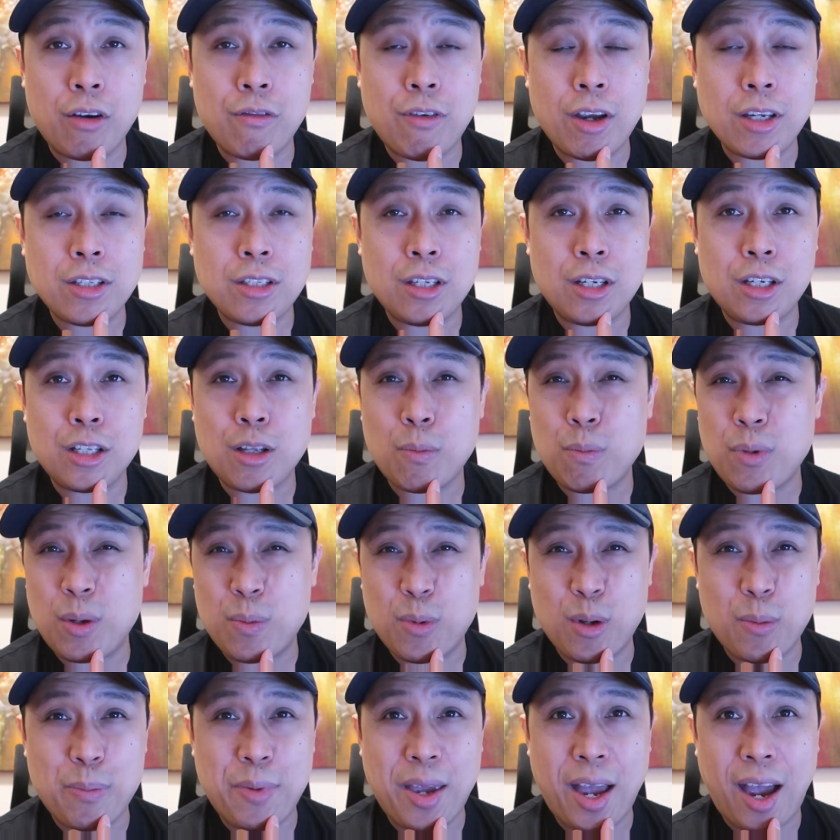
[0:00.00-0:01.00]
investing in the
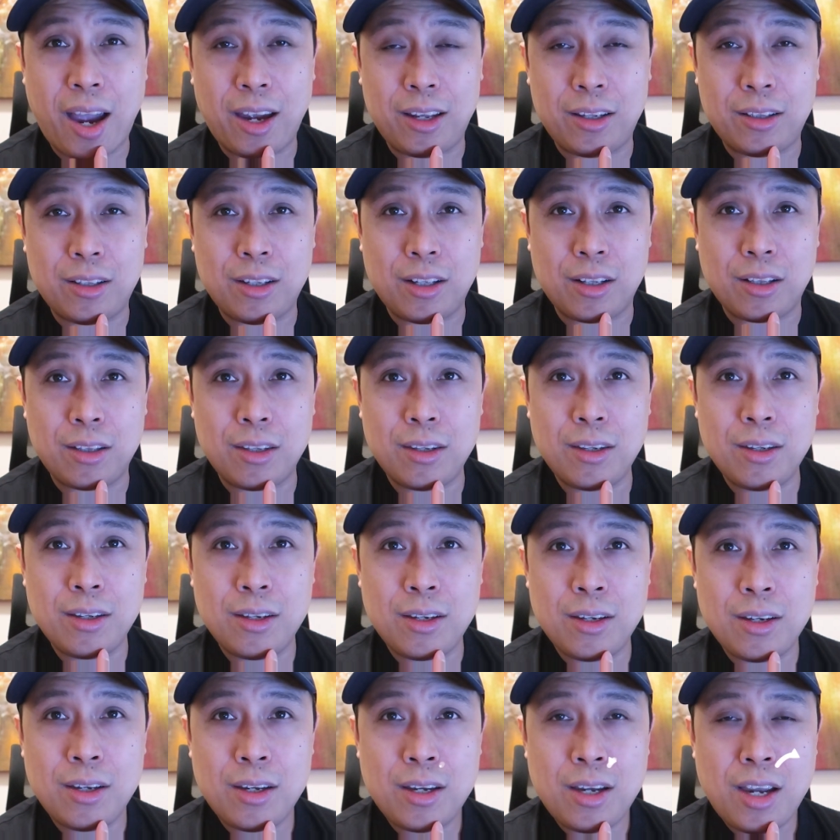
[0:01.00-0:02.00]
people behind it.
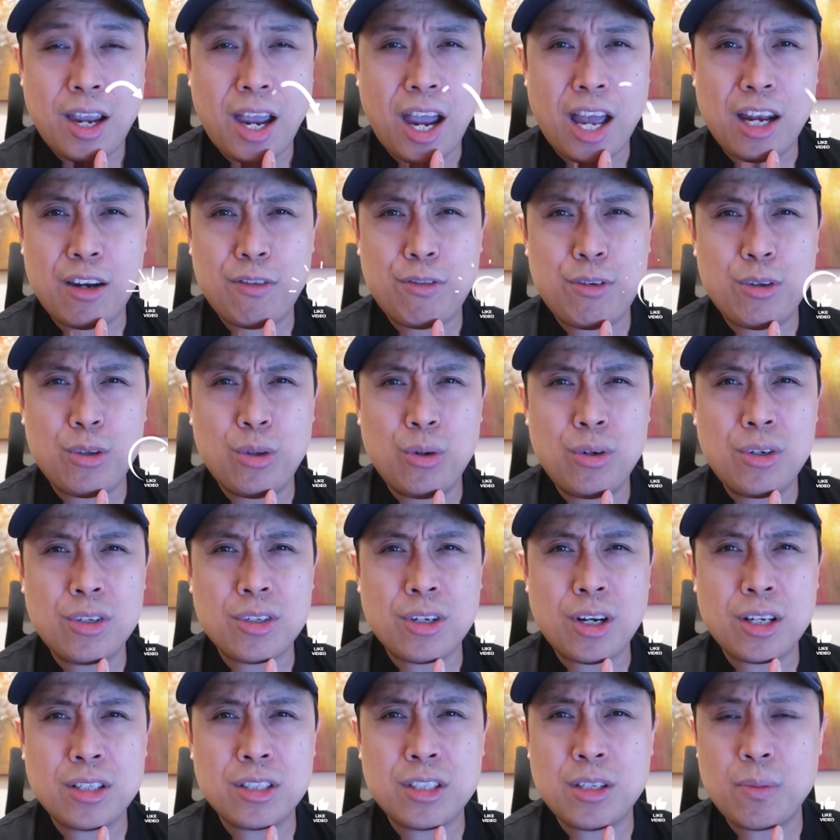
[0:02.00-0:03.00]
And if you don't
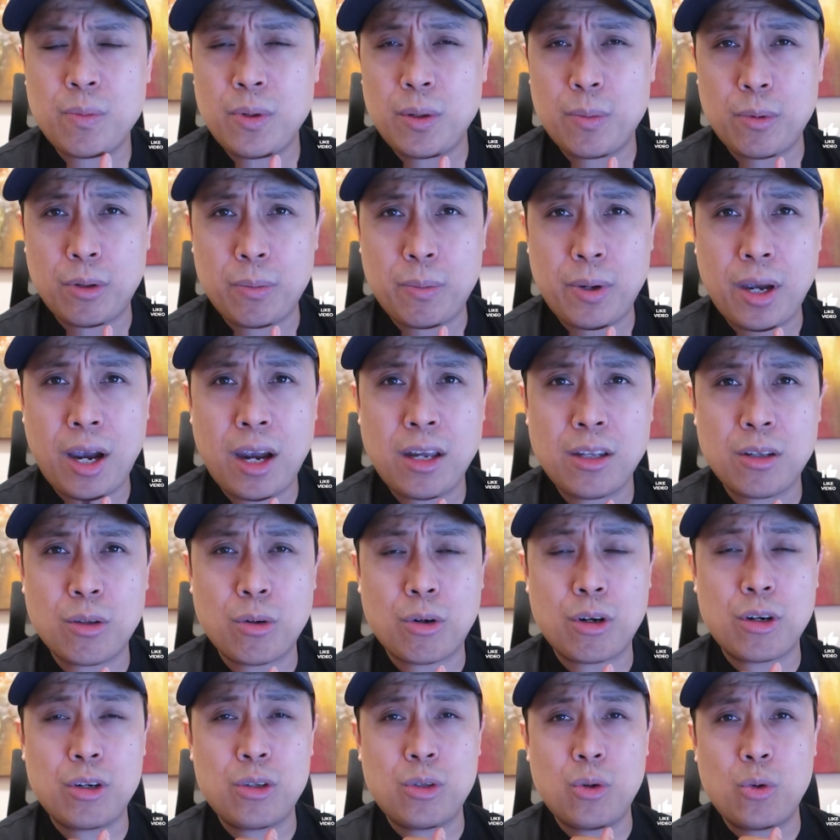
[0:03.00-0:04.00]
trust the people behind
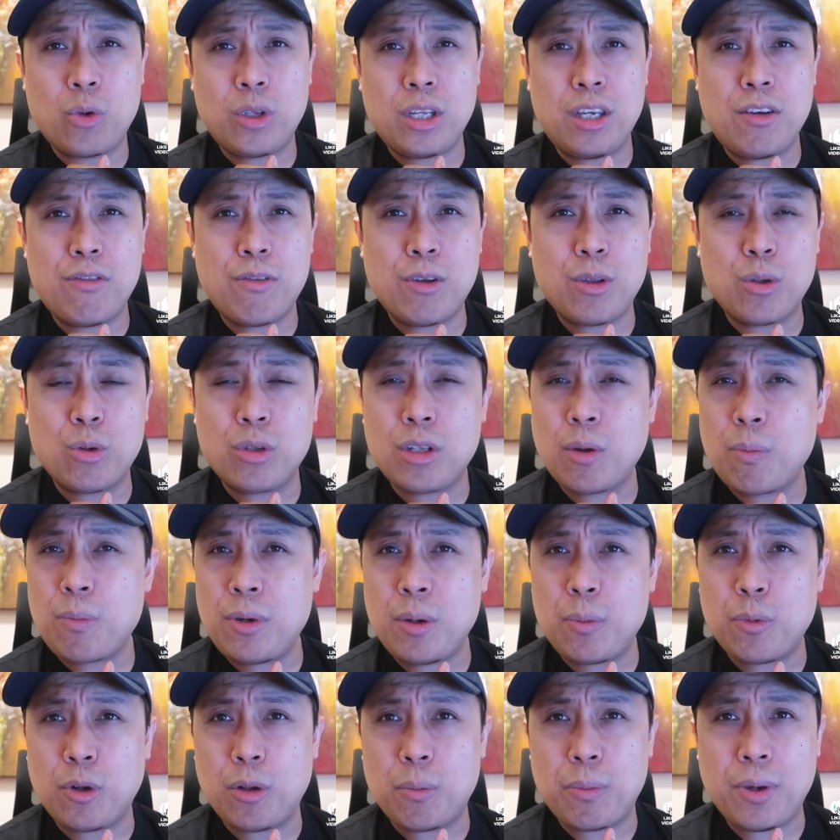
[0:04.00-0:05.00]
it, or you don't even know the
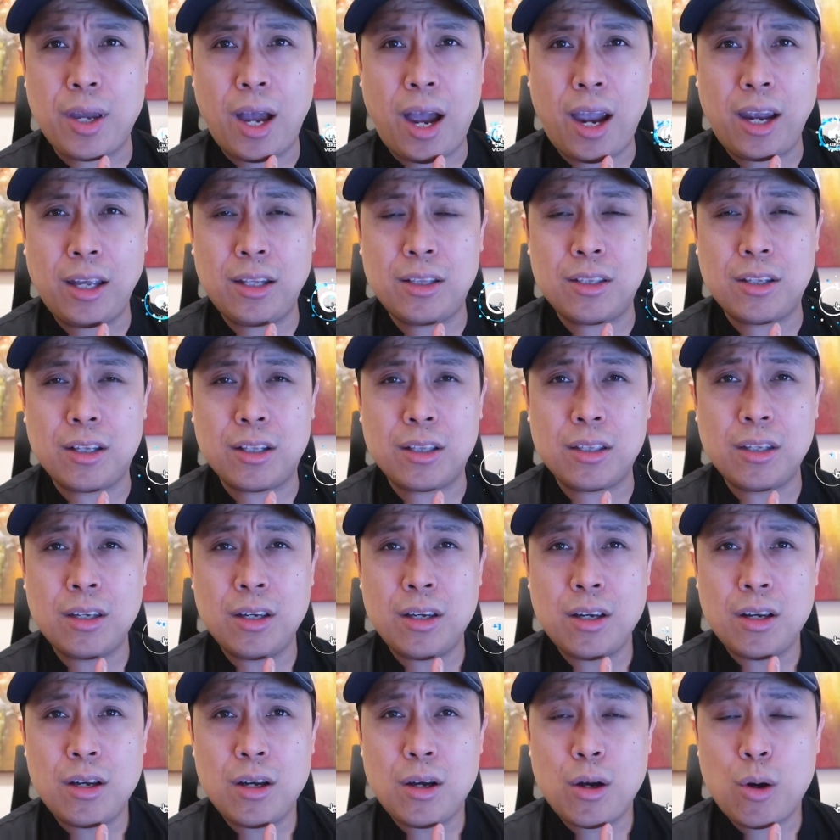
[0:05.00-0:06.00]
people behind it,
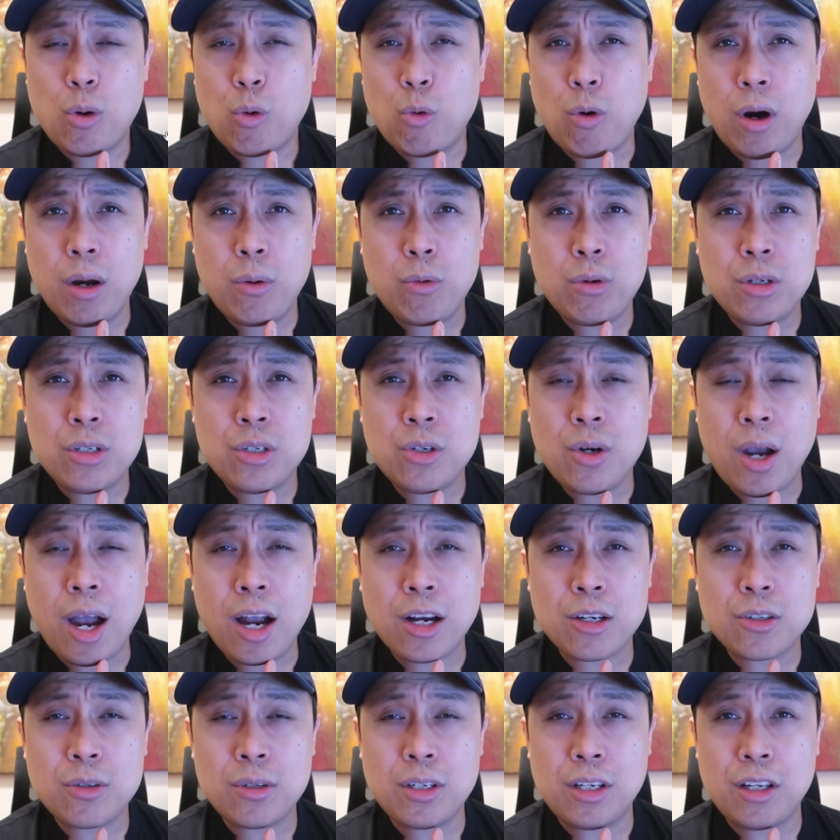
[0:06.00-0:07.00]
why would you
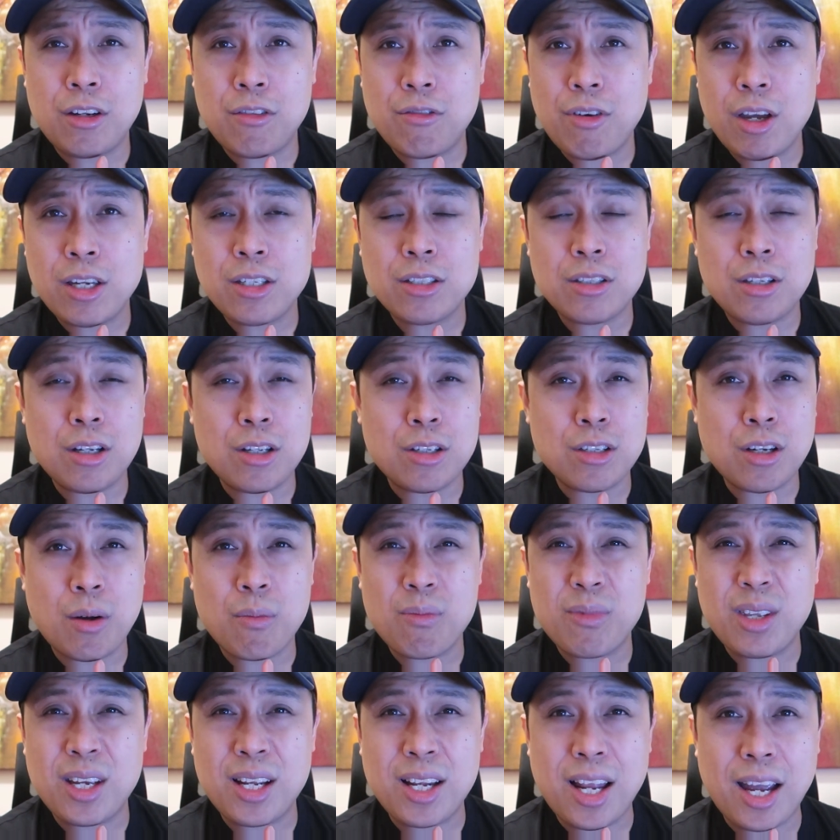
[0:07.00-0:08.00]
actually invest in
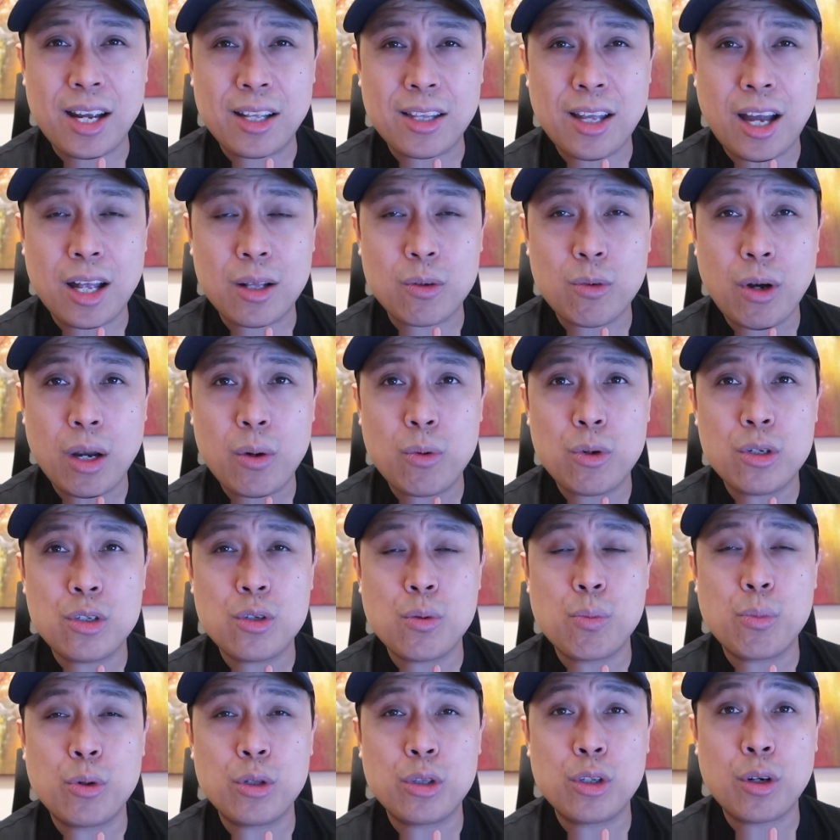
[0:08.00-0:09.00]
something like that? Why
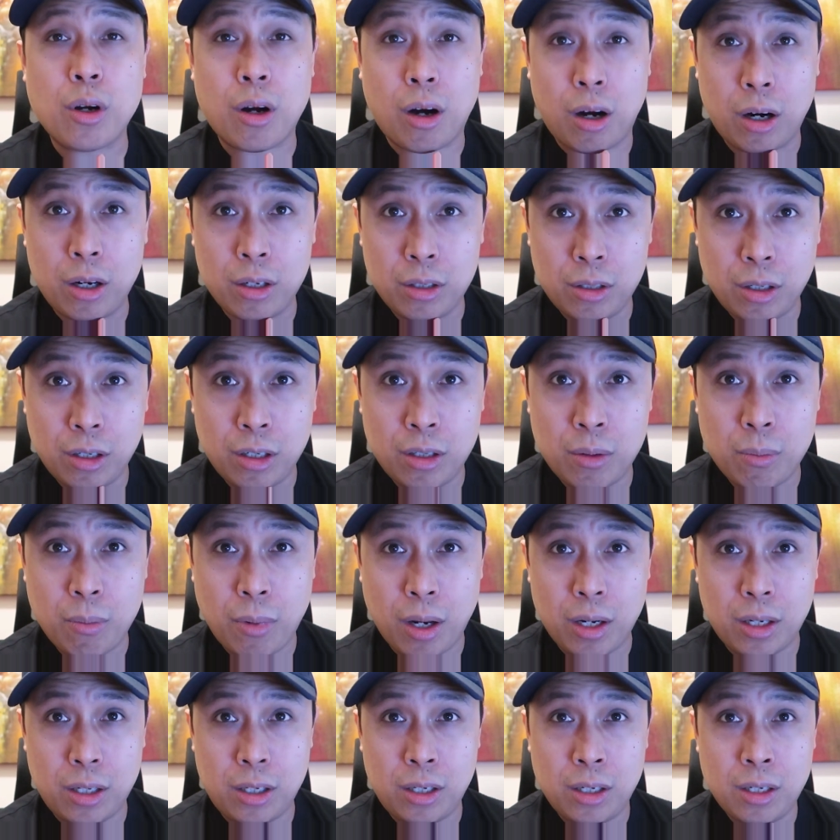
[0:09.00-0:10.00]
would you put your hard-earned
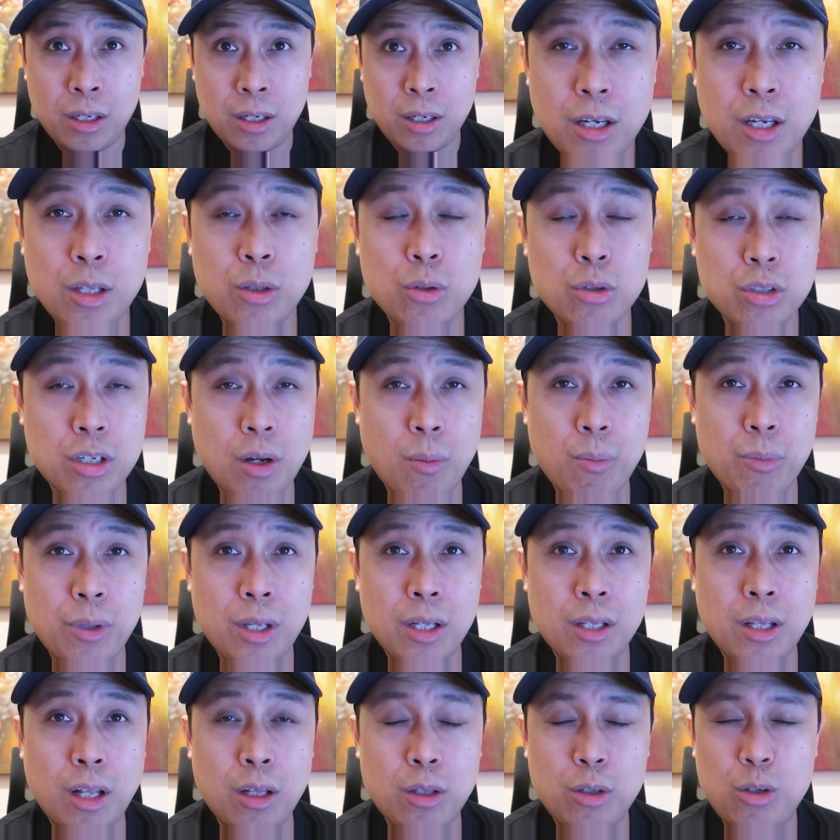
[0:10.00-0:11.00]
money into
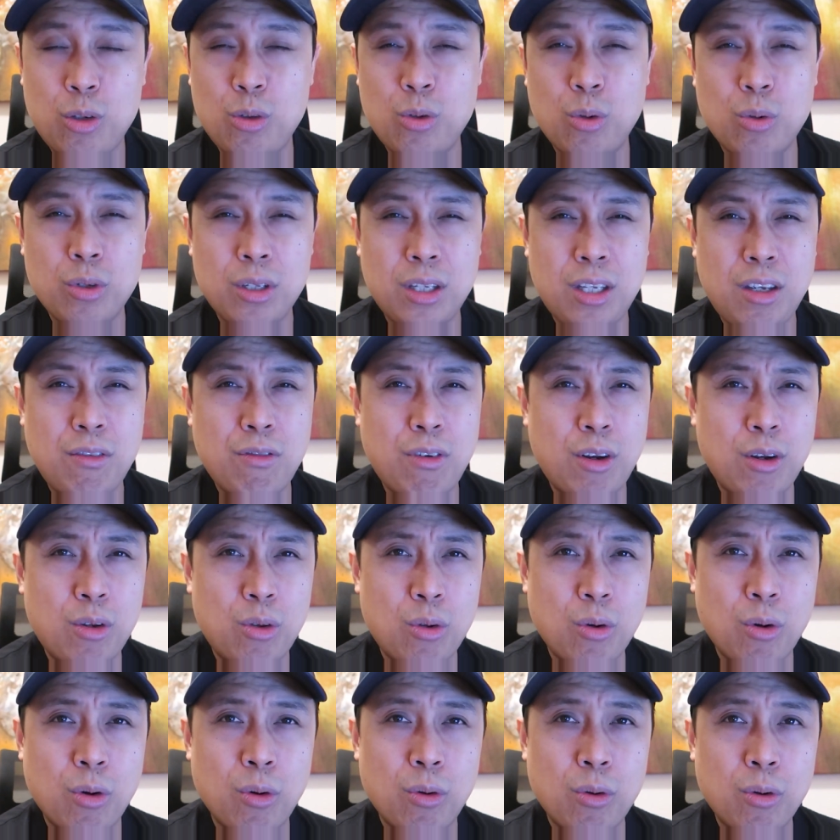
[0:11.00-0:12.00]
something that you don't
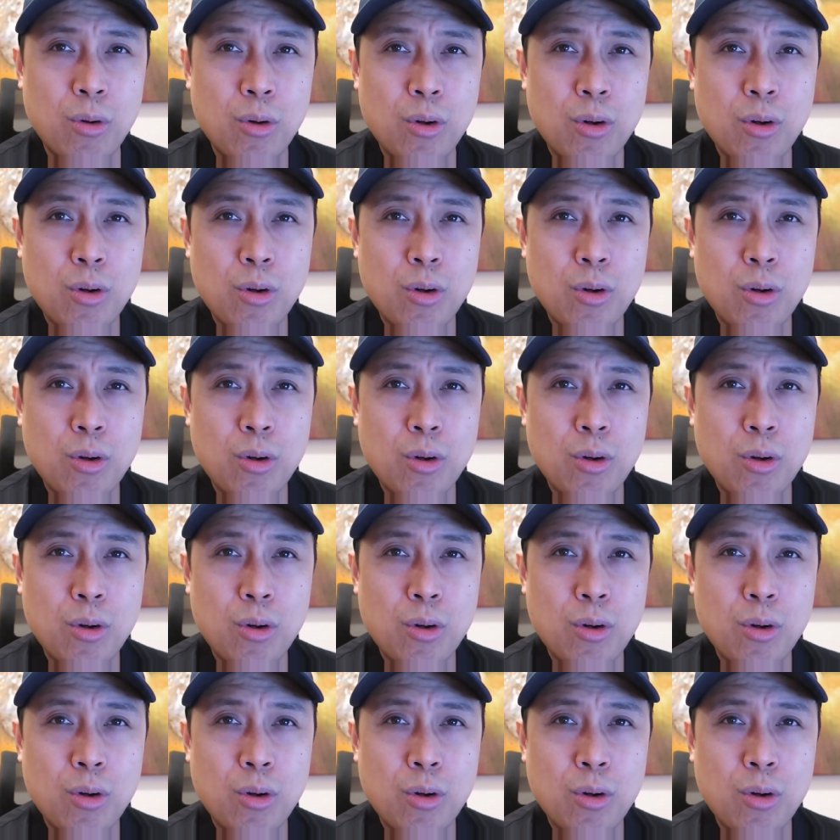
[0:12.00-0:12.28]
even know